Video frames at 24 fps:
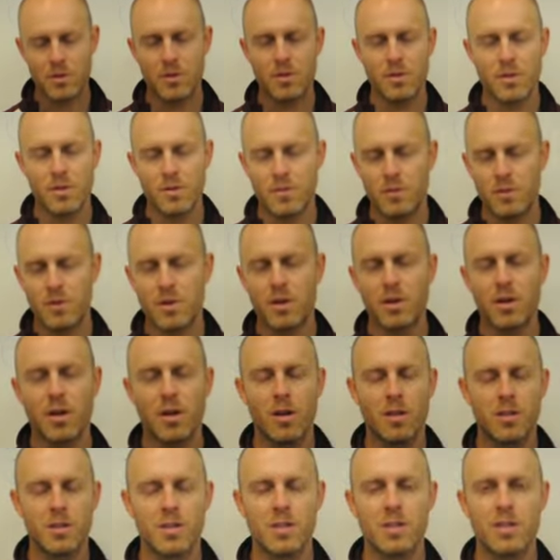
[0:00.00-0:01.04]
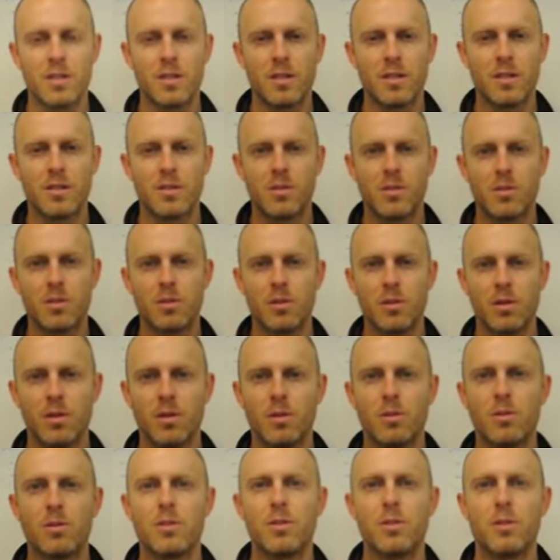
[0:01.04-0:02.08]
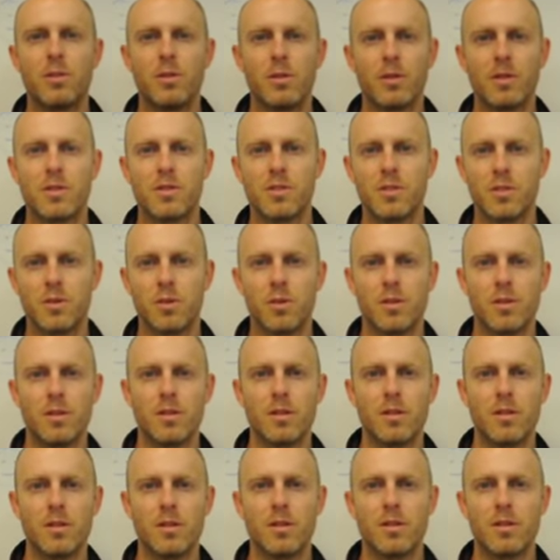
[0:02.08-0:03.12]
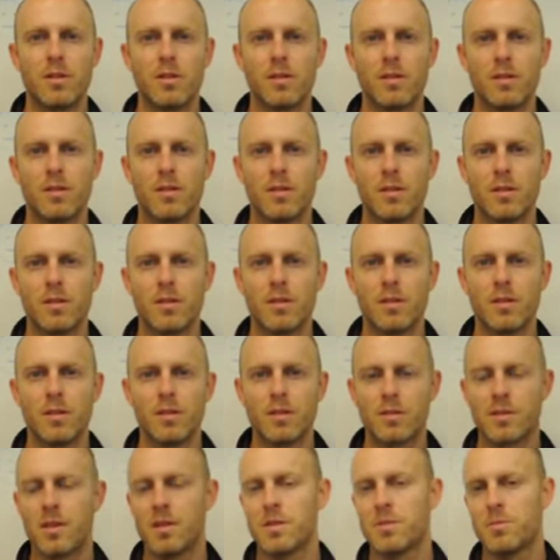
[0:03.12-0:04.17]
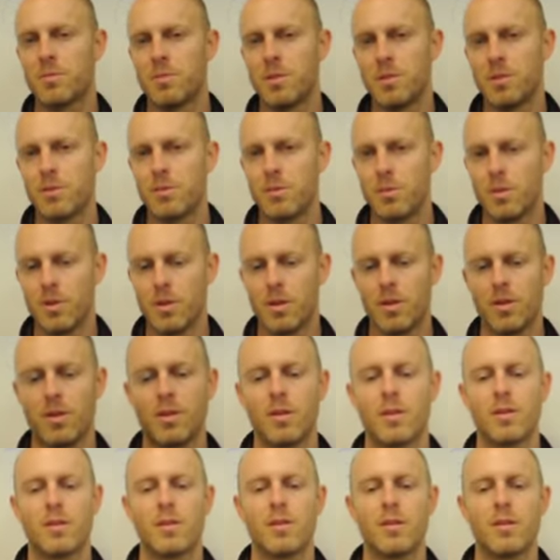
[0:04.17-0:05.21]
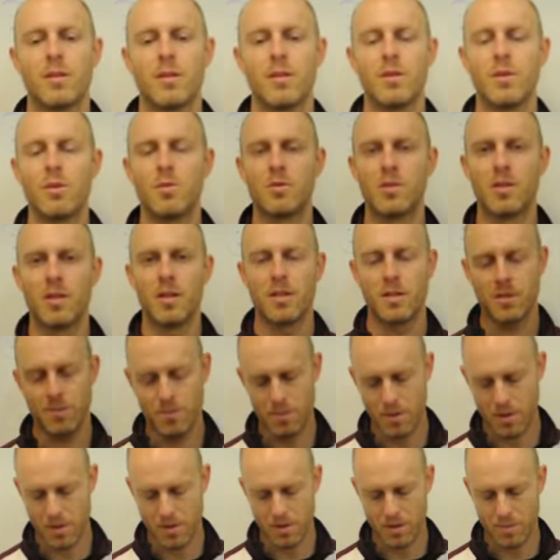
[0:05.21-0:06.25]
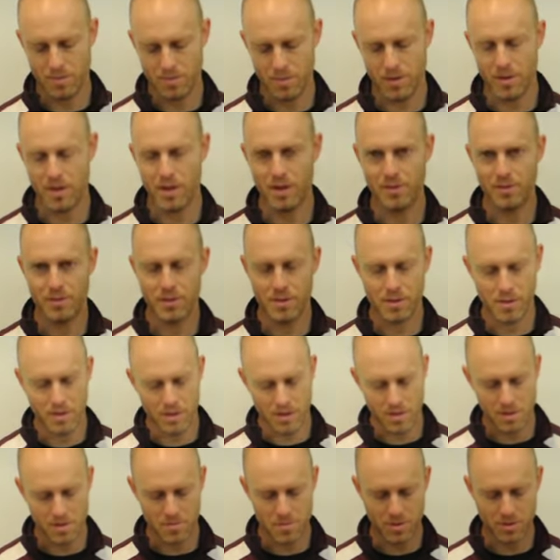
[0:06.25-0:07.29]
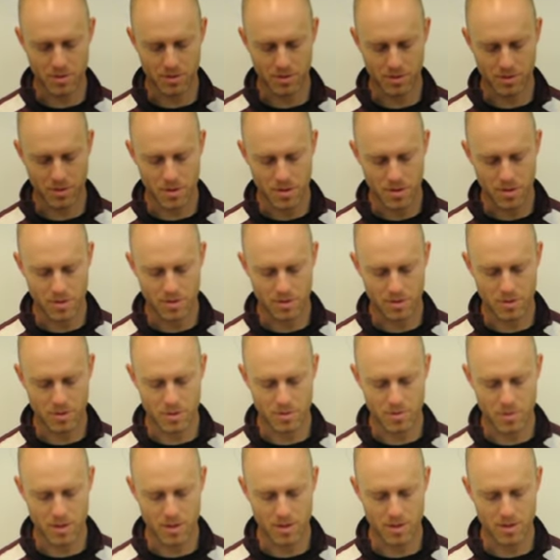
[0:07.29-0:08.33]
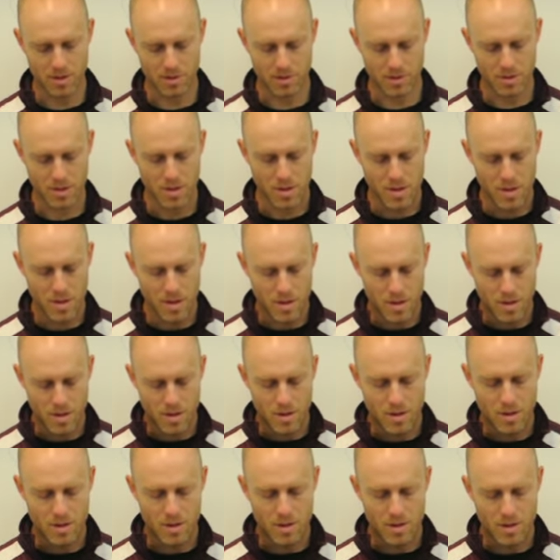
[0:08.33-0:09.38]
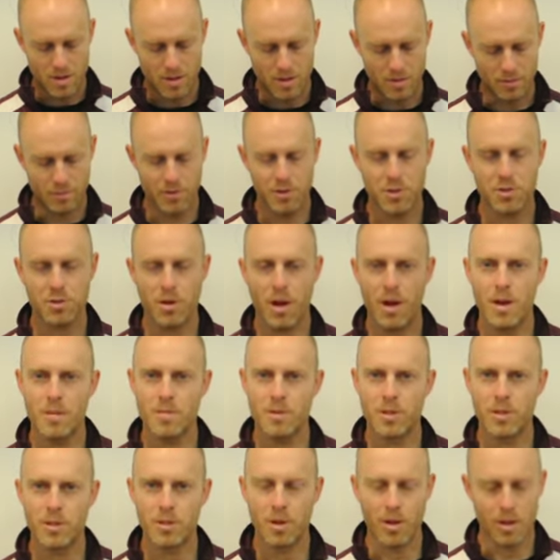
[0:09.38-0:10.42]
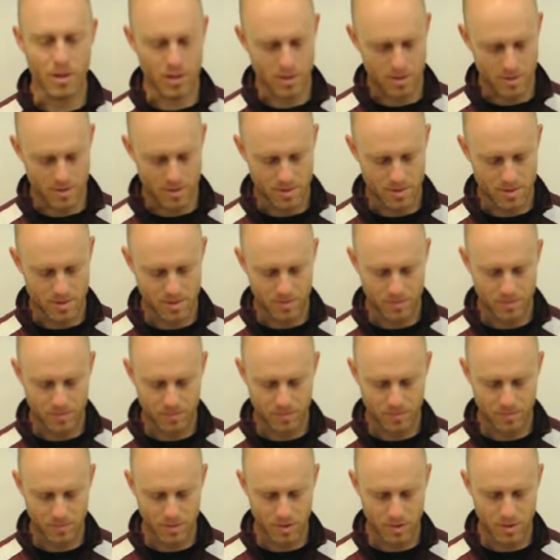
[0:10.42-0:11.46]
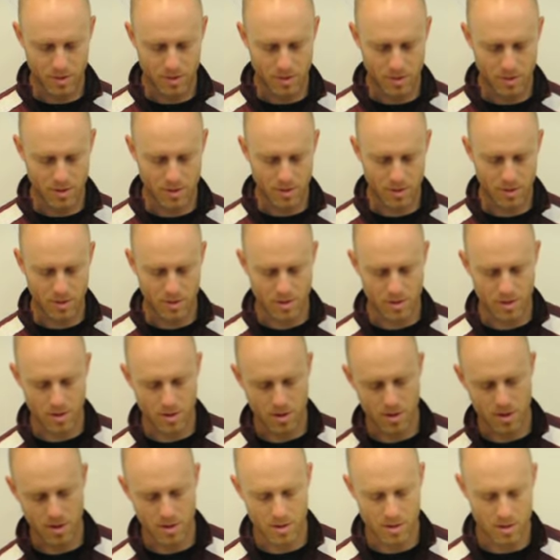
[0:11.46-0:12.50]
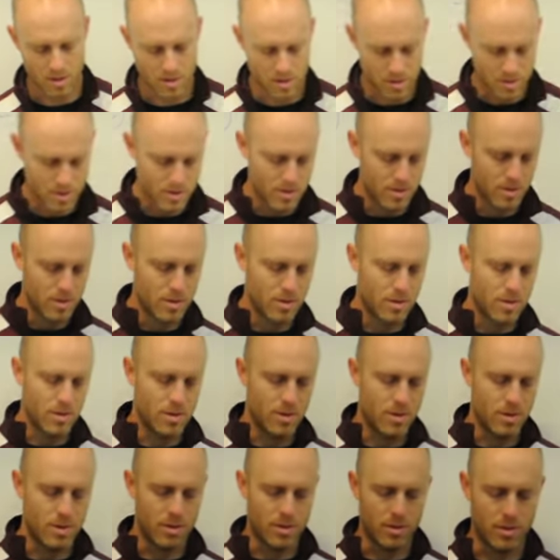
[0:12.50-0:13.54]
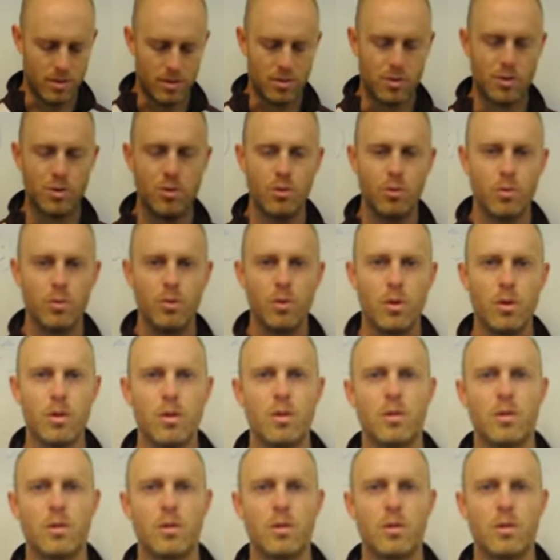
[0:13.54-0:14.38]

if you get caught cheating, it's 0. You get a 0 on the assessment with no chance of makeup, and I have to send emails to your parents. Official IB grade. There are 2